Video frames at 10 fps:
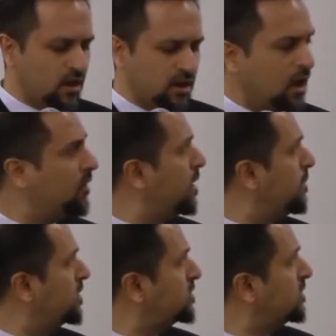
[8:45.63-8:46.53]
Now, I
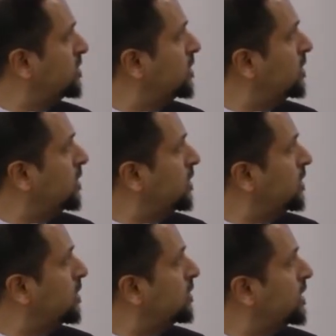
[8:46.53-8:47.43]
mentioned
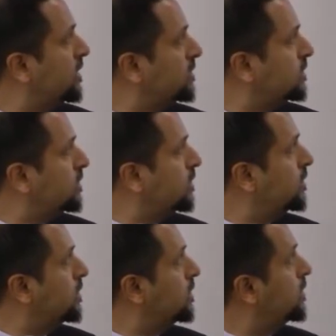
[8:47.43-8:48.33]
that
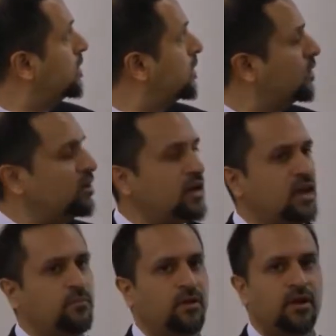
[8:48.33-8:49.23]
her
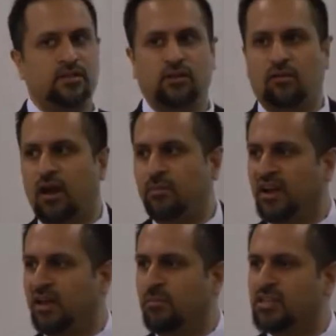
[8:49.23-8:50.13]
name is
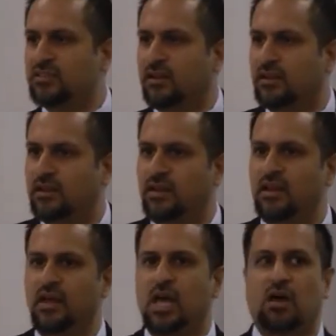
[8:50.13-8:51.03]
Rabia al-Basri.
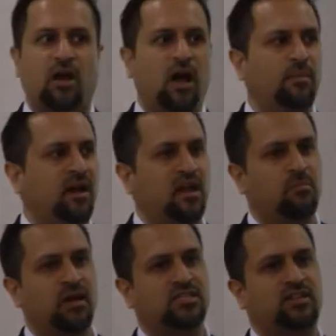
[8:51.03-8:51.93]
Rabia
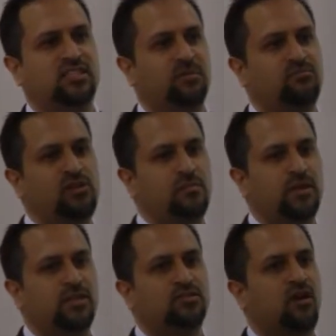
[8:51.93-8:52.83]
al-Basri simply
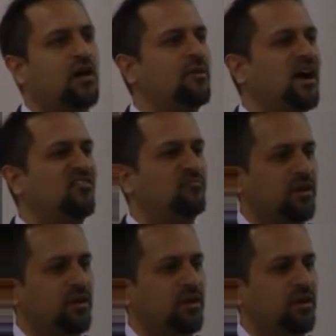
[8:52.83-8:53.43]
means Rabia of